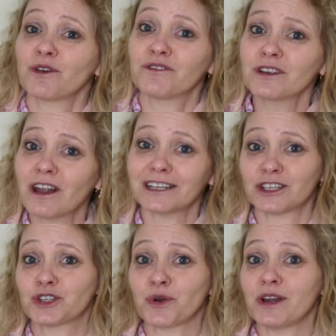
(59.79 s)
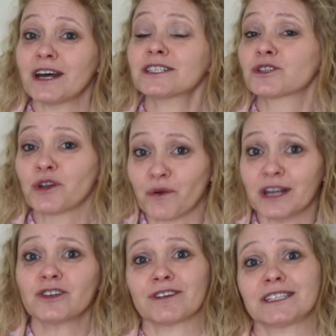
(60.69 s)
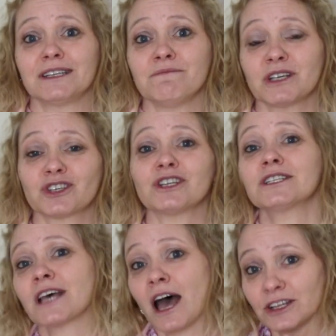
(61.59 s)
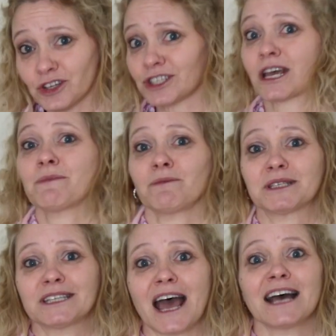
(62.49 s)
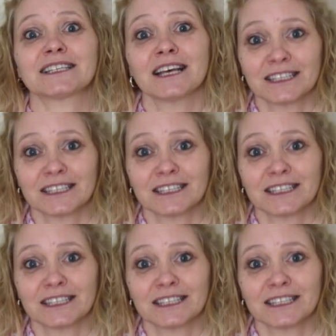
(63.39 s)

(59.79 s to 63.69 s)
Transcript: So if you'd like to join us or you're interested in missions, just come upstairs,